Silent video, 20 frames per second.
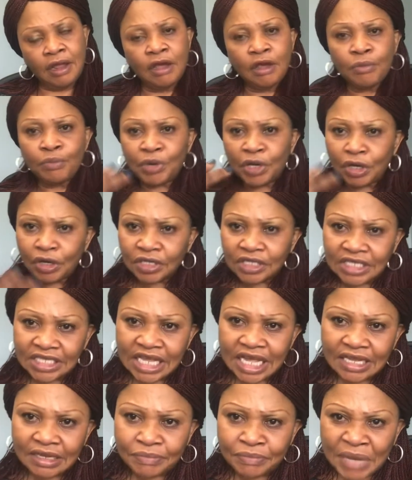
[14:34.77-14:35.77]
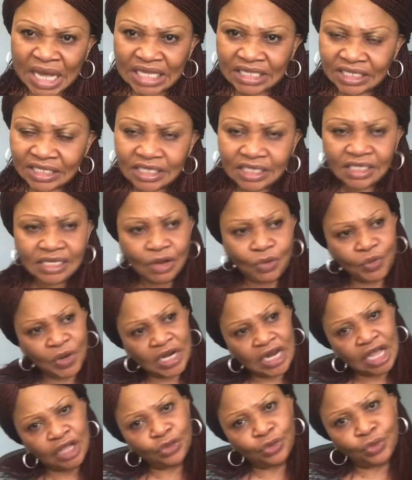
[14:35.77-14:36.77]
Because my sister
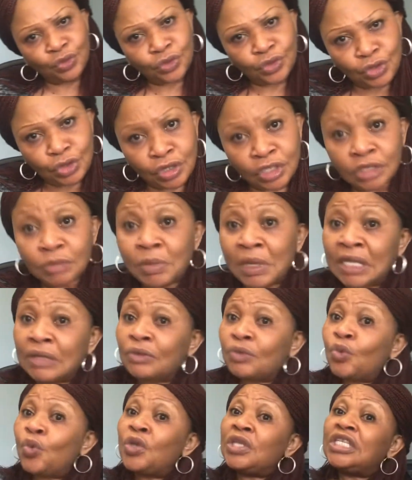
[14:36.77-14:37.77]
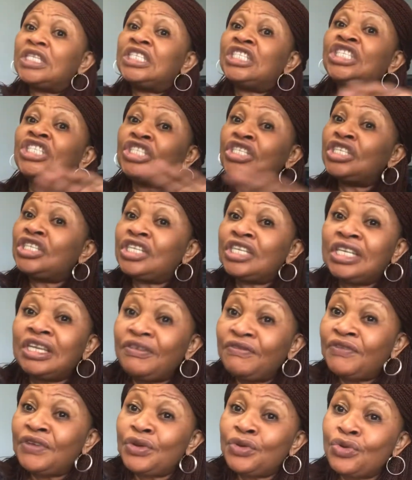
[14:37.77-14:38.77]
went and told the husband what she didn't
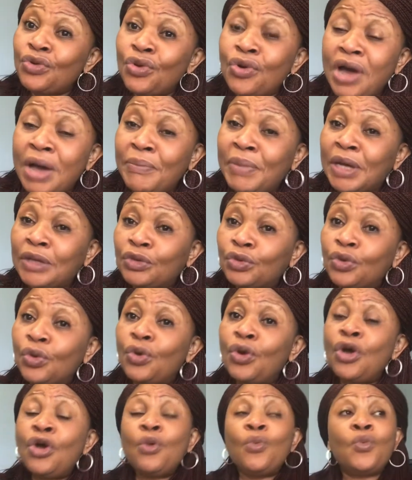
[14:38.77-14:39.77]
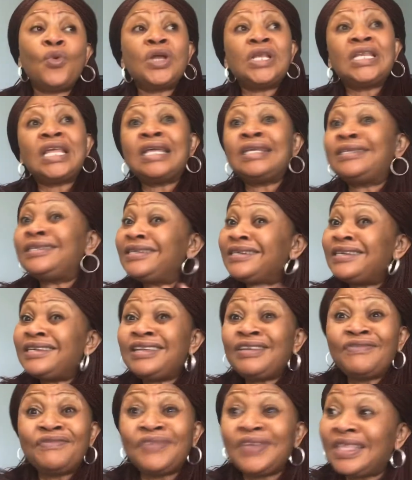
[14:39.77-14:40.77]
even know about, or what they didn't
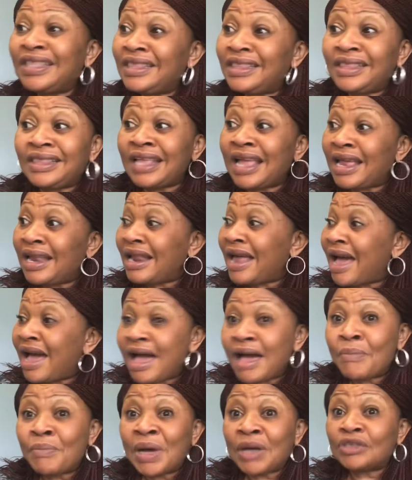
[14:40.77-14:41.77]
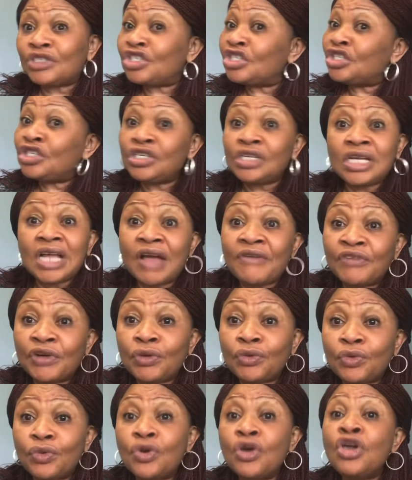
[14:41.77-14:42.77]
even tell her about. She didn't have a
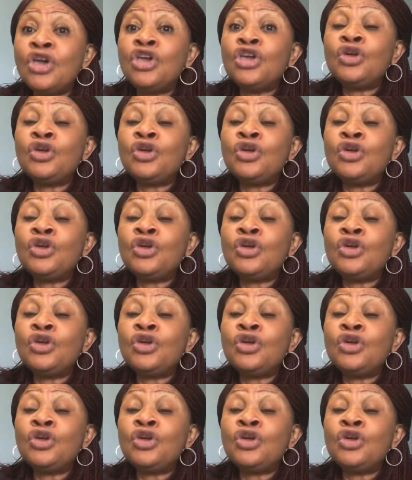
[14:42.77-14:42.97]
clue.